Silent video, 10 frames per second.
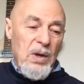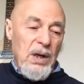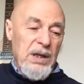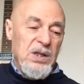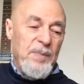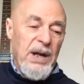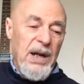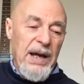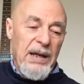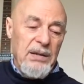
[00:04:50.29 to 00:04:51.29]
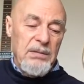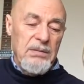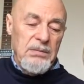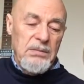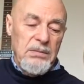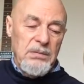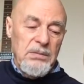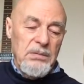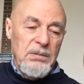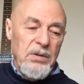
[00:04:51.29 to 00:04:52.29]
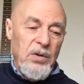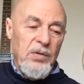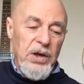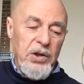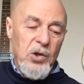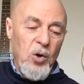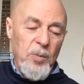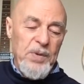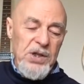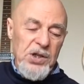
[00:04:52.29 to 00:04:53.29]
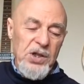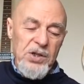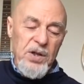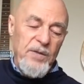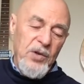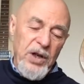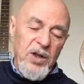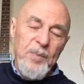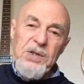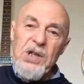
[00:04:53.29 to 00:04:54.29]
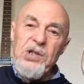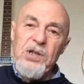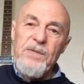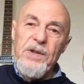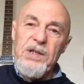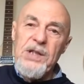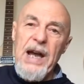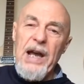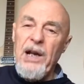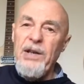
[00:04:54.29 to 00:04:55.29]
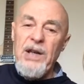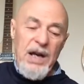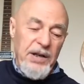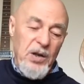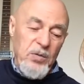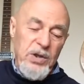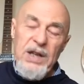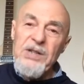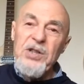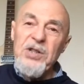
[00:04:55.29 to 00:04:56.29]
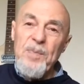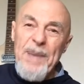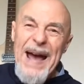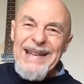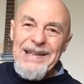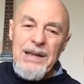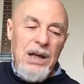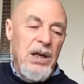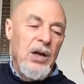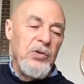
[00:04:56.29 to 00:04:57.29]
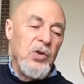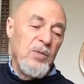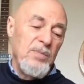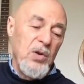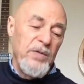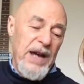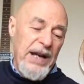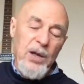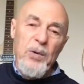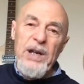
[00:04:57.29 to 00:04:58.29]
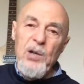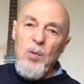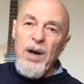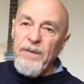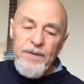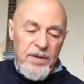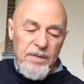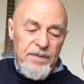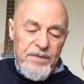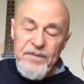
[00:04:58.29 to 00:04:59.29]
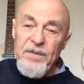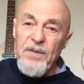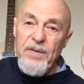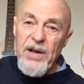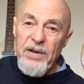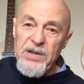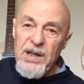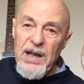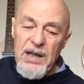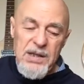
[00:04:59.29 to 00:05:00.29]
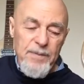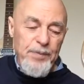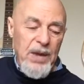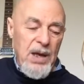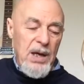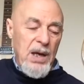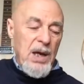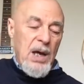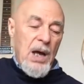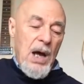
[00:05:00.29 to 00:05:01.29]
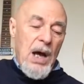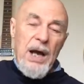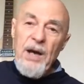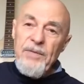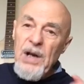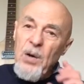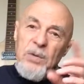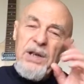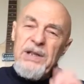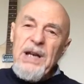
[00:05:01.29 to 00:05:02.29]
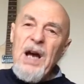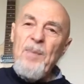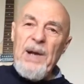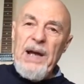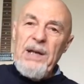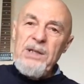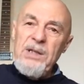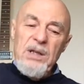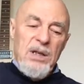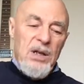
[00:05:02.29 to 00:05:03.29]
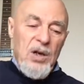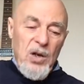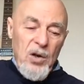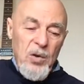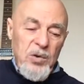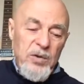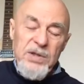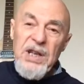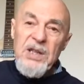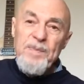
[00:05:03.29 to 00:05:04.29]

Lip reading: it's a bit like you've got your chord positions and you've got your positions for the scale, and there's just a pattern, and you can move it any way you want for various keys. And I've known guitar players who use these